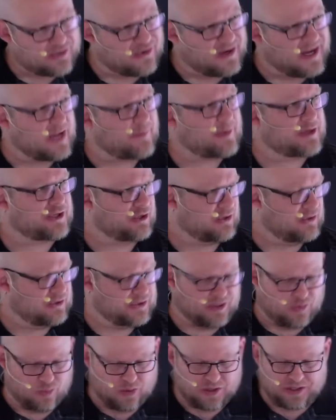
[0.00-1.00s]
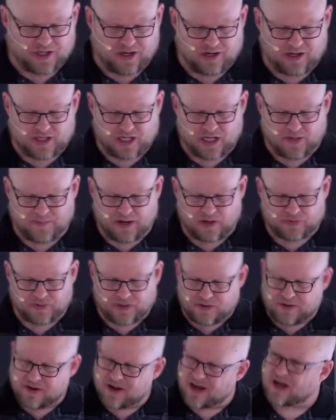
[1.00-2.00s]
are amateurs that we're talking about.
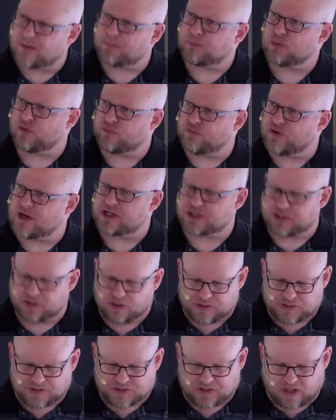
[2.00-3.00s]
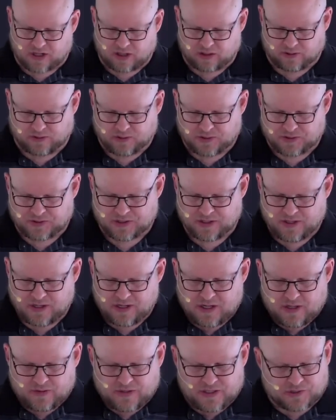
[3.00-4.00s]
They're not professional scholars.
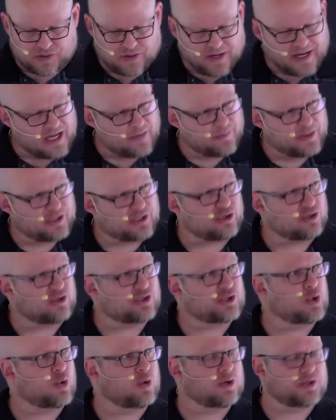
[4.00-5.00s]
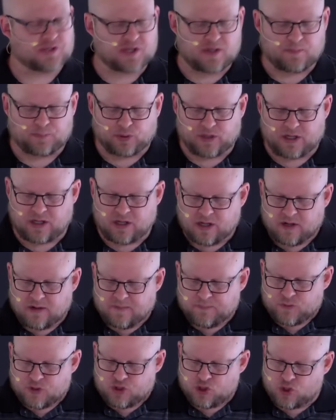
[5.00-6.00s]
These are amateurs who are simply
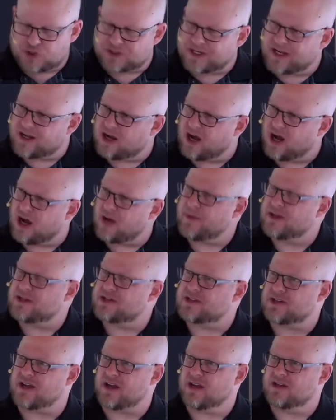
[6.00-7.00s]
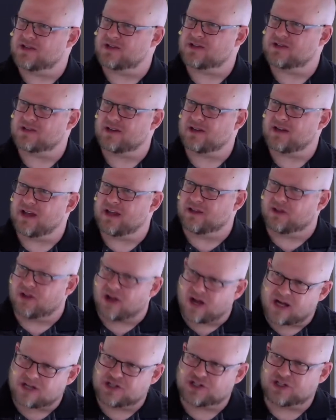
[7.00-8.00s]
using common sense and
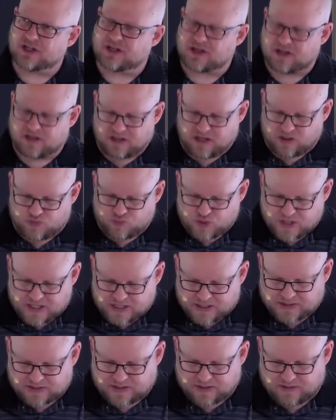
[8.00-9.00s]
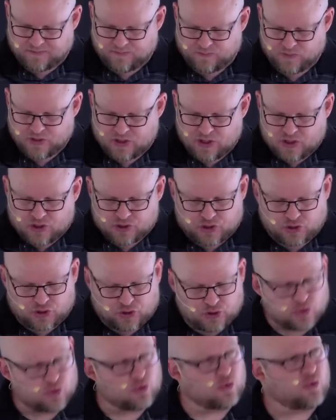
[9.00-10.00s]
logic and reason to
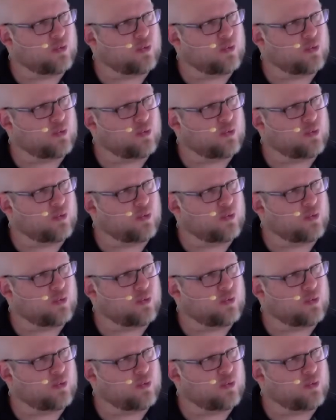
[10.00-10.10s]
do